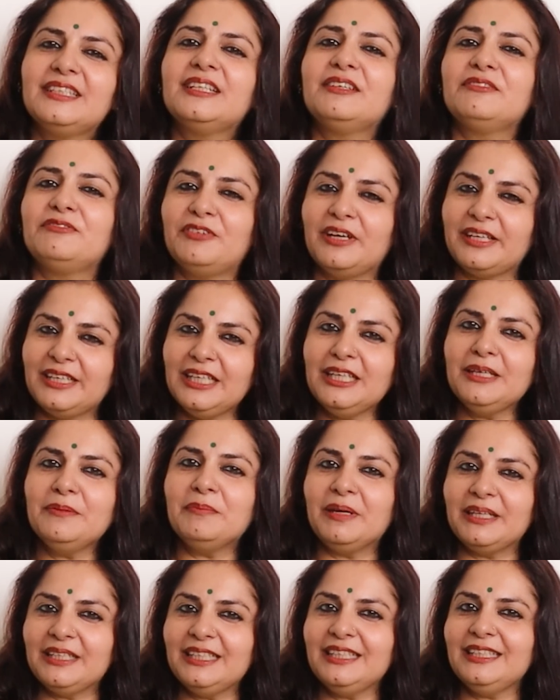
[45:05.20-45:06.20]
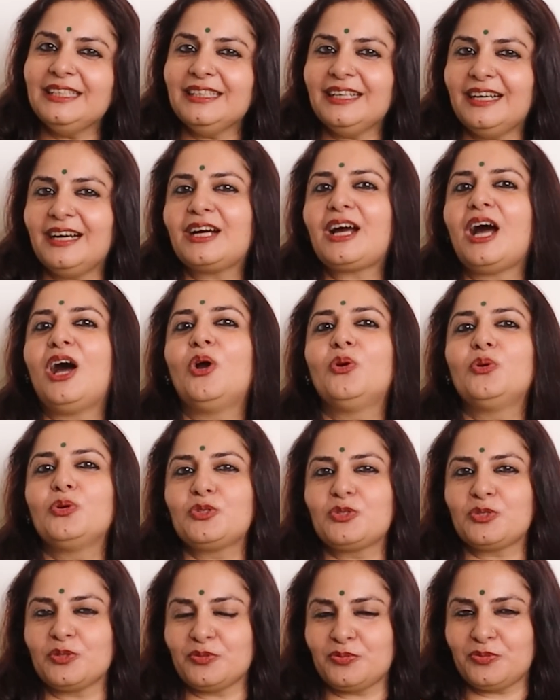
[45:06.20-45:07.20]
there are very many
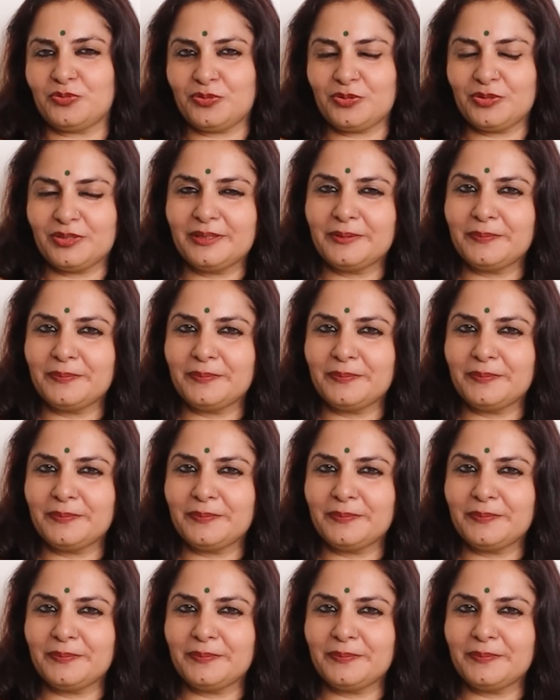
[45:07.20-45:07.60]
accounts of